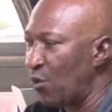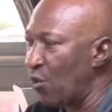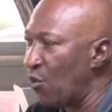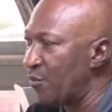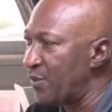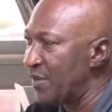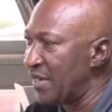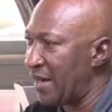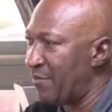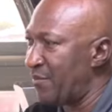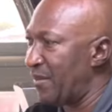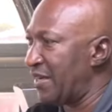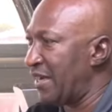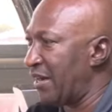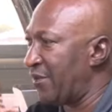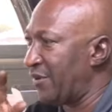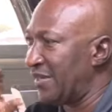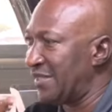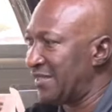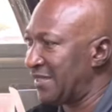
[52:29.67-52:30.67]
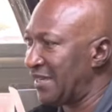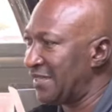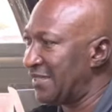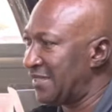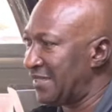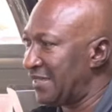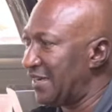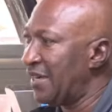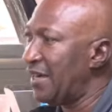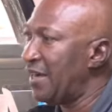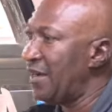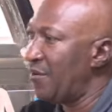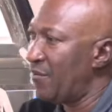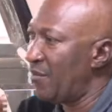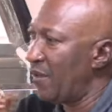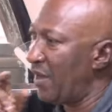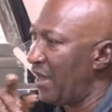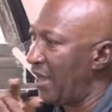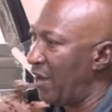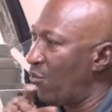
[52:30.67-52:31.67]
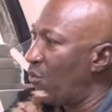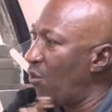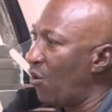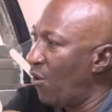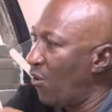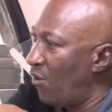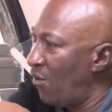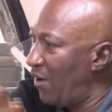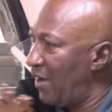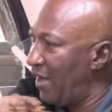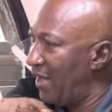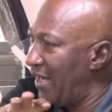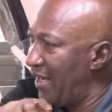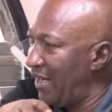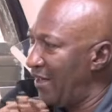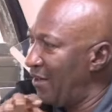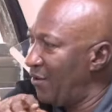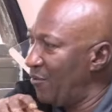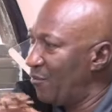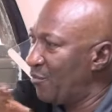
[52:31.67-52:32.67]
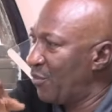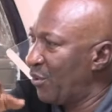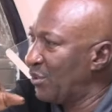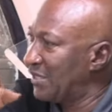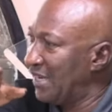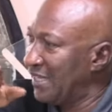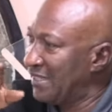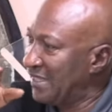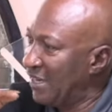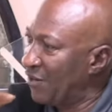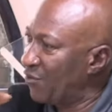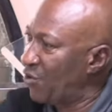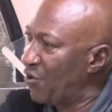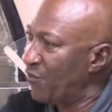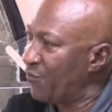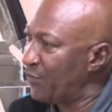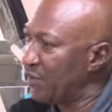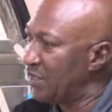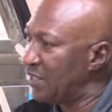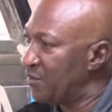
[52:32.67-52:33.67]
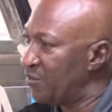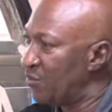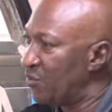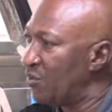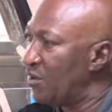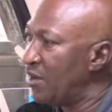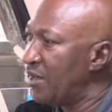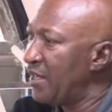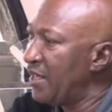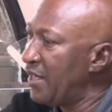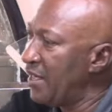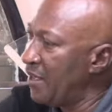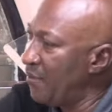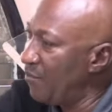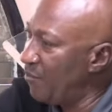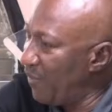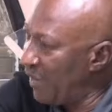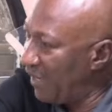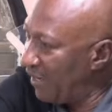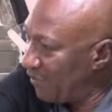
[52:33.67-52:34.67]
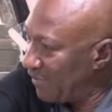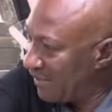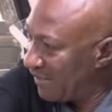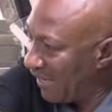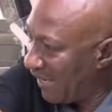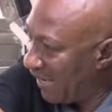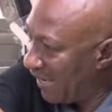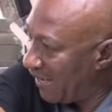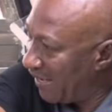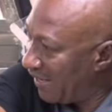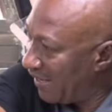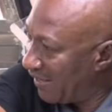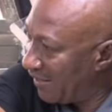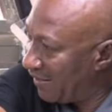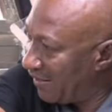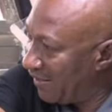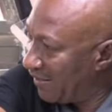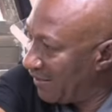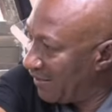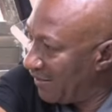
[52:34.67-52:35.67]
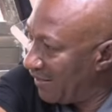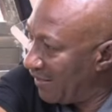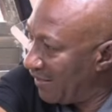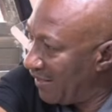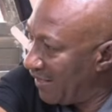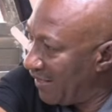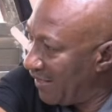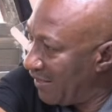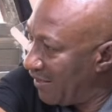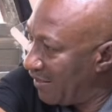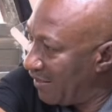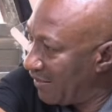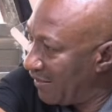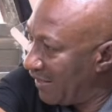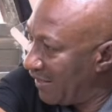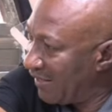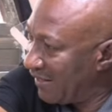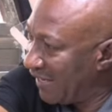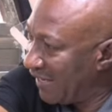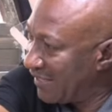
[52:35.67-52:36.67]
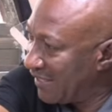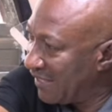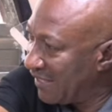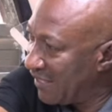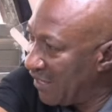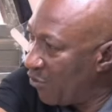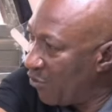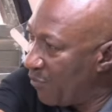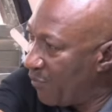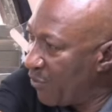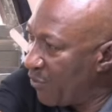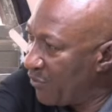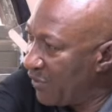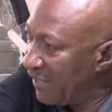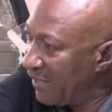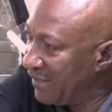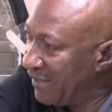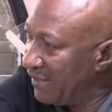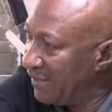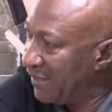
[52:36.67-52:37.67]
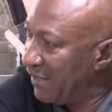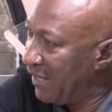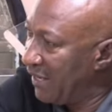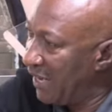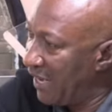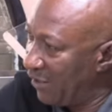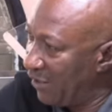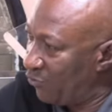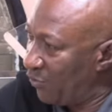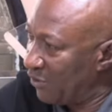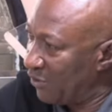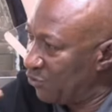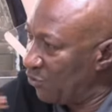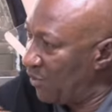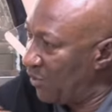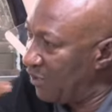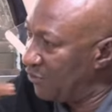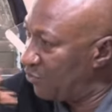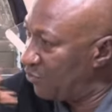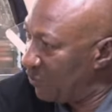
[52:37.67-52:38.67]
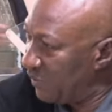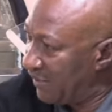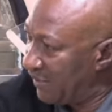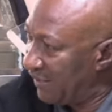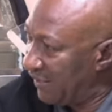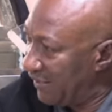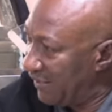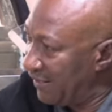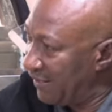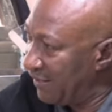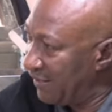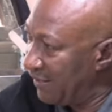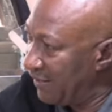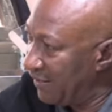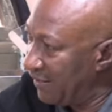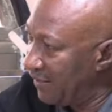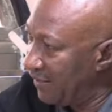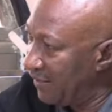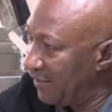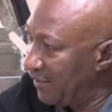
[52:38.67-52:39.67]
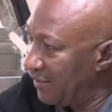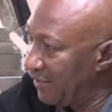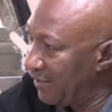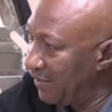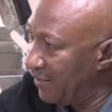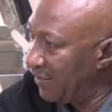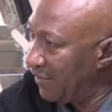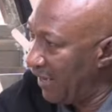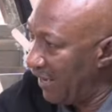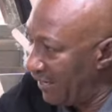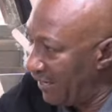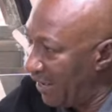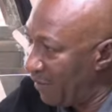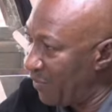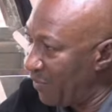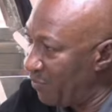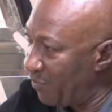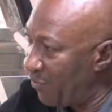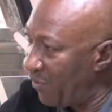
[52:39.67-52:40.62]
obi a me ya research ewo project and krofu yemu. Meaning, sir, interchange your opocracy. It was 1, 2, 3. And I'm a